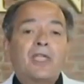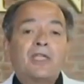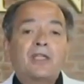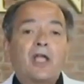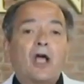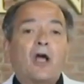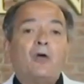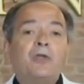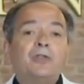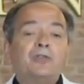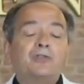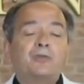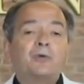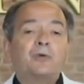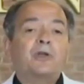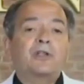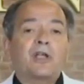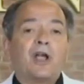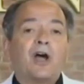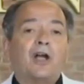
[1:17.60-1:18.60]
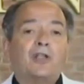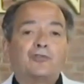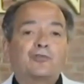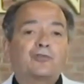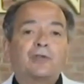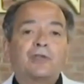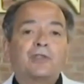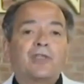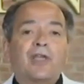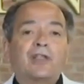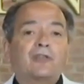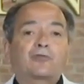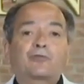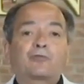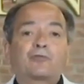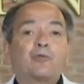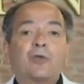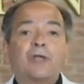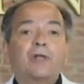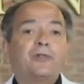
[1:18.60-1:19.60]
They go into a country
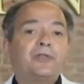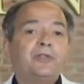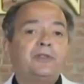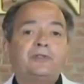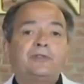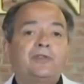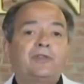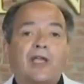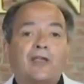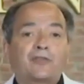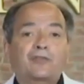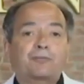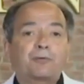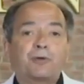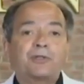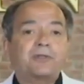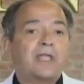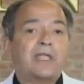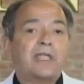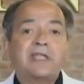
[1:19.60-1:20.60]
that's really desperate.